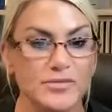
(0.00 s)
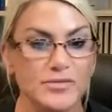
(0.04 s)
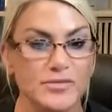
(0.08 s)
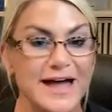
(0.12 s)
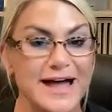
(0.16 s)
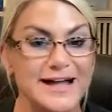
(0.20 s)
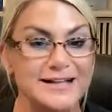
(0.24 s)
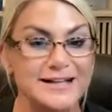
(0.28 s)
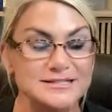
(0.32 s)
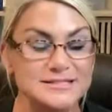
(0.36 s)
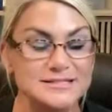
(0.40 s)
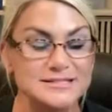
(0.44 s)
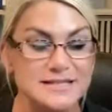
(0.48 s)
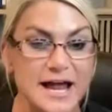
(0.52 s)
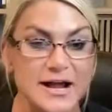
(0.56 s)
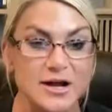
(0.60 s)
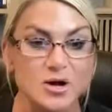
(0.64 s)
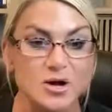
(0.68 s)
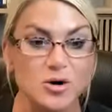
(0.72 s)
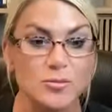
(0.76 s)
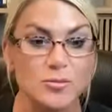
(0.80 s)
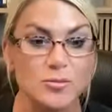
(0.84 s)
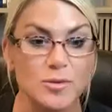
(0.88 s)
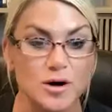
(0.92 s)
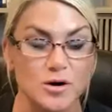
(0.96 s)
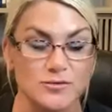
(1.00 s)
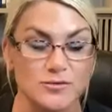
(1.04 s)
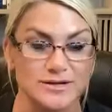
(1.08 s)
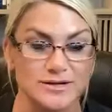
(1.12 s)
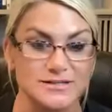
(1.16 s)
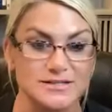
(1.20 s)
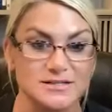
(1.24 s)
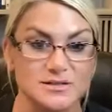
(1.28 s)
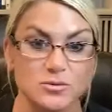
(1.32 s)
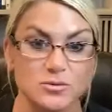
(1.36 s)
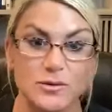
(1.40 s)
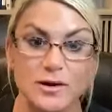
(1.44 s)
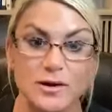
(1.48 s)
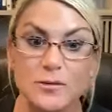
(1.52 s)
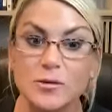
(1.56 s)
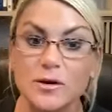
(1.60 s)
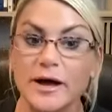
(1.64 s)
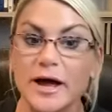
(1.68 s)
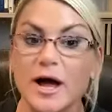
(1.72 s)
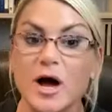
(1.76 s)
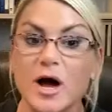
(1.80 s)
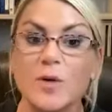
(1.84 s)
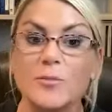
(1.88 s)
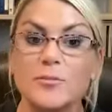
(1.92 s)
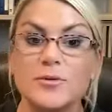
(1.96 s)
that cycle bonus, we
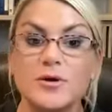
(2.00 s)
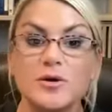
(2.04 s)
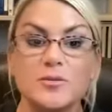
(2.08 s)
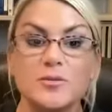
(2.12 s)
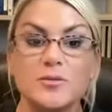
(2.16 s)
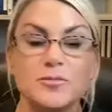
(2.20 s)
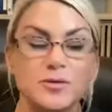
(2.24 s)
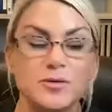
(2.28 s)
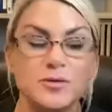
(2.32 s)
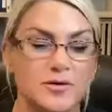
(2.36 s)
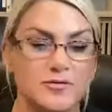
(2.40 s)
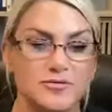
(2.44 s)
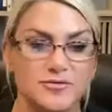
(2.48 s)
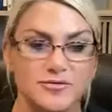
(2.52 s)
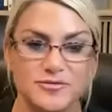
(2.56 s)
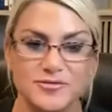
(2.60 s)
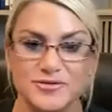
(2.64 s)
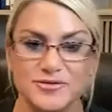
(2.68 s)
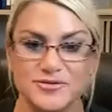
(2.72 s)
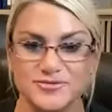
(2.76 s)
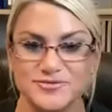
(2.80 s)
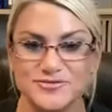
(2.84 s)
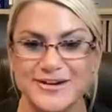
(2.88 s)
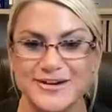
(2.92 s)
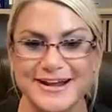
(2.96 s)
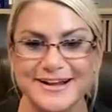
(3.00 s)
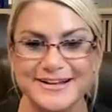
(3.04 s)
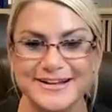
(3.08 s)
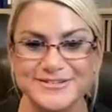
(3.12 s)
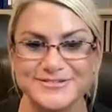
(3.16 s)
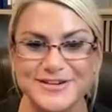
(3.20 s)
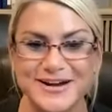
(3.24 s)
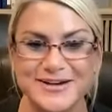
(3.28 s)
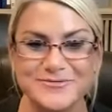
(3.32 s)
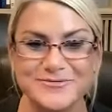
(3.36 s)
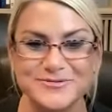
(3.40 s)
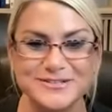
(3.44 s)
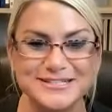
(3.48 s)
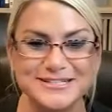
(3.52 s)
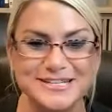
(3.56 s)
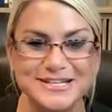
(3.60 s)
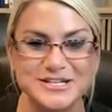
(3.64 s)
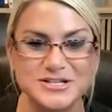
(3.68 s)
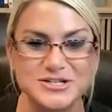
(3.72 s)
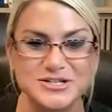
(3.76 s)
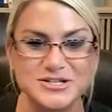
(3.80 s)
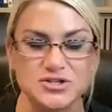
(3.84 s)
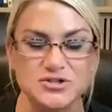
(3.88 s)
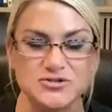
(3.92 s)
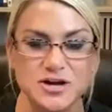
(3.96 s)
will help you promote through those ranks, right? We'll
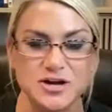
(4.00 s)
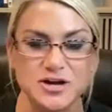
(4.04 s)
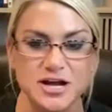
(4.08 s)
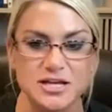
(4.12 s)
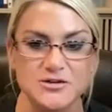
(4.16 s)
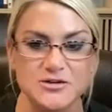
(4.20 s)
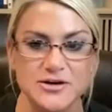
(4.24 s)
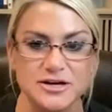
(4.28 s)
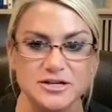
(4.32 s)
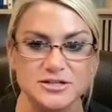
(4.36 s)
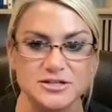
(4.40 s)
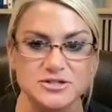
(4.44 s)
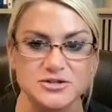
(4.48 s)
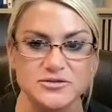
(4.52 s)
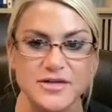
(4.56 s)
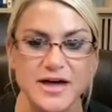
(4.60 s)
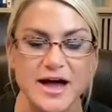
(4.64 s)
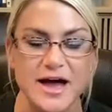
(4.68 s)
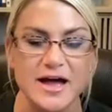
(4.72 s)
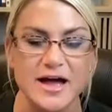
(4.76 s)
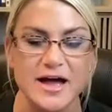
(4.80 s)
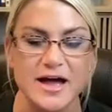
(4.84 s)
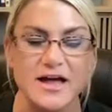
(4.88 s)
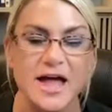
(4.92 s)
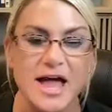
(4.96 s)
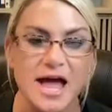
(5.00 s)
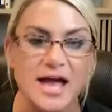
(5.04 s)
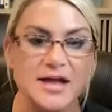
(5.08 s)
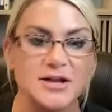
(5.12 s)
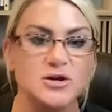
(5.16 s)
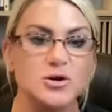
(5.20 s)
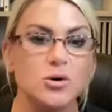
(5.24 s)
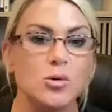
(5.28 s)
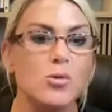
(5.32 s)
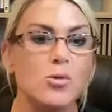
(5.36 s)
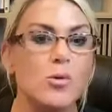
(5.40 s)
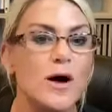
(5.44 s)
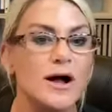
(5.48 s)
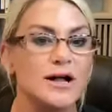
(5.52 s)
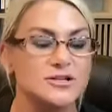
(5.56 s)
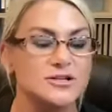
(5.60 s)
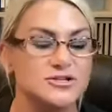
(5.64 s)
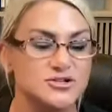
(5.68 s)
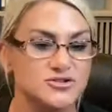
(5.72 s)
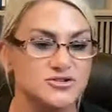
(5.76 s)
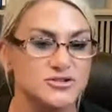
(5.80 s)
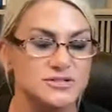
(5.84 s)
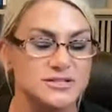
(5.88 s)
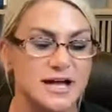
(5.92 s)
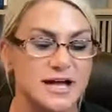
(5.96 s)
teach you and train you how to do that. And you'll
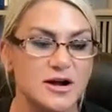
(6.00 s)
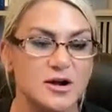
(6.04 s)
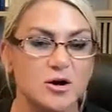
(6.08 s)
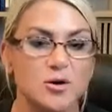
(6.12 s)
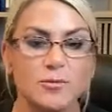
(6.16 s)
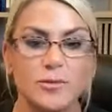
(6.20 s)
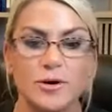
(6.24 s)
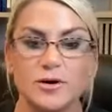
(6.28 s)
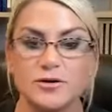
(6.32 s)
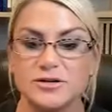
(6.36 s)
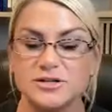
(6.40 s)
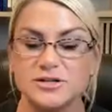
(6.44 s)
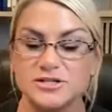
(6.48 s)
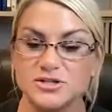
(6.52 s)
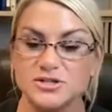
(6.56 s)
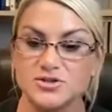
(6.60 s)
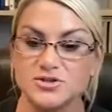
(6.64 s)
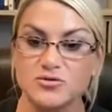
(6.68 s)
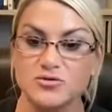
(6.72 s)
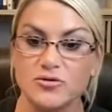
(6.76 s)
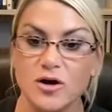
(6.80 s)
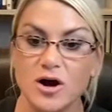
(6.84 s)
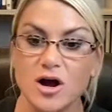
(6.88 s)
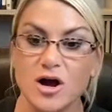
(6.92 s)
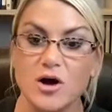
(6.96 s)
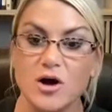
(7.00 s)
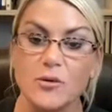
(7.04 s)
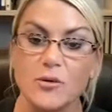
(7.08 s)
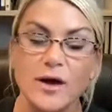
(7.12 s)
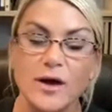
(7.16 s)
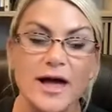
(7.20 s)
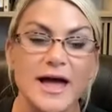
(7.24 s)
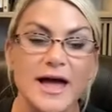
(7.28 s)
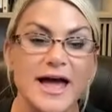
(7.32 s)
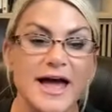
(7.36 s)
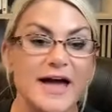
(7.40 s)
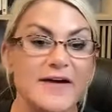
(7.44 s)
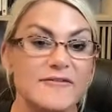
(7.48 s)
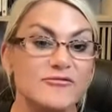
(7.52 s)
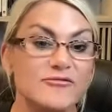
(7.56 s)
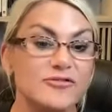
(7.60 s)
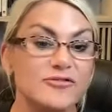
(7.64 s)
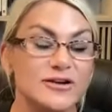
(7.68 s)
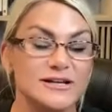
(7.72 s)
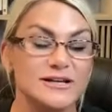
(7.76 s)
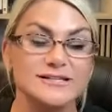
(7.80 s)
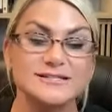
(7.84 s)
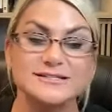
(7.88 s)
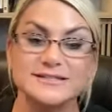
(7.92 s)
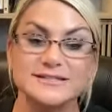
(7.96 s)
watch your cycle bonuses grow
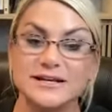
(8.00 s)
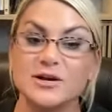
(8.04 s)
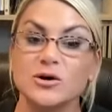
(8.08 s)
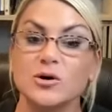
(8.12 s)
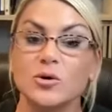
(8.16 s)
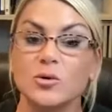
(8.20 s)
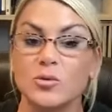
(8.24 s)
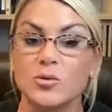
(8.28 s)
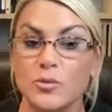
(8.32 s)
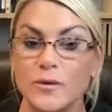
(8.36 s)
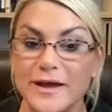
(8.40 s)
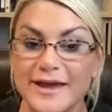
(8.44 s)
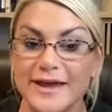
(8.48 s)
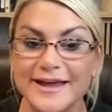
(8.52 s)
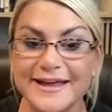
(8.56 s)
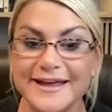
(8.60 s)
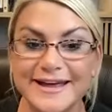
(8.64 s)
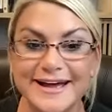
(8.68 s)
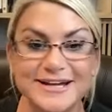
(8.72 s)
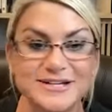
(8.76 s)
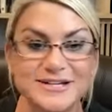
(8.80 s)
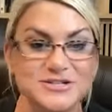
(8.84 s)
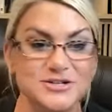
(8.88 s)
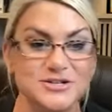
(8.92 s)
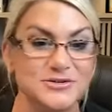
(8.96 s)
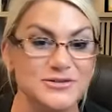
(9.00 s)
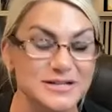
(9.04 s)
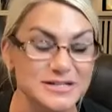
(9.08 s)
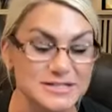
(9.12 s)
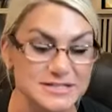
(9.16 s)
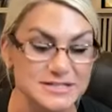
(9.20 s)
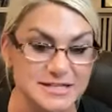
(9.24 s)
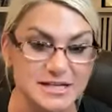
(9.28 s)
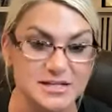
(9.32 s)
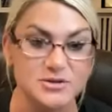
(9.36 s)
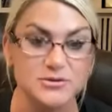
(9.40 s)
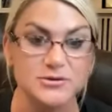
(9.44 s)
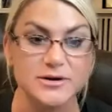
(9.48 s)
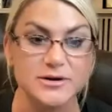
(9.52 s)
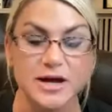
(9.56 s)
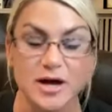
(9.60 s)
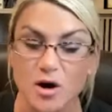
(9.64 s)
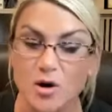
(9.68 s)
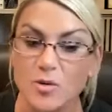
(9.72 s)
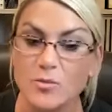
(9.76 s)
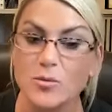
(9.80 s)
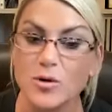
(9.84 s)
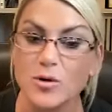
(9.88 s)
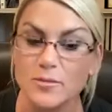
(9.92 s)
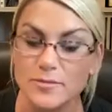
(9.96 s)
every single week as you continue to
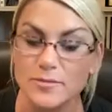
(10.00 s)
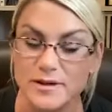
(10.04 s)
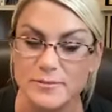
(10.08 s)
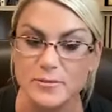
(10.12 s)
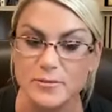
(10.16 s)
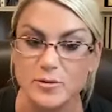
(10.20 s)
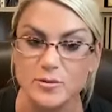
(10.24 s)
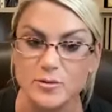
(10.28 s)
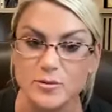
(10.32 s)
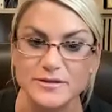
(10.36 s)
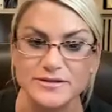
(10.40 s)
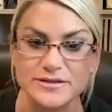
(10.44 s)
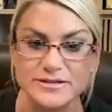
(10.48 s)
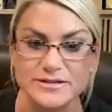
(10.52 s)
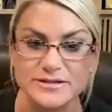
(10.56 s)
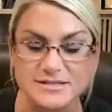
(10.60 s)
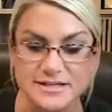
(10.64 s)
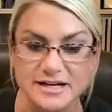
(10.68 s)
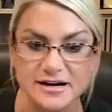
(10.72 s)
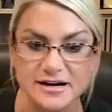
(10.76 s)
help more people with this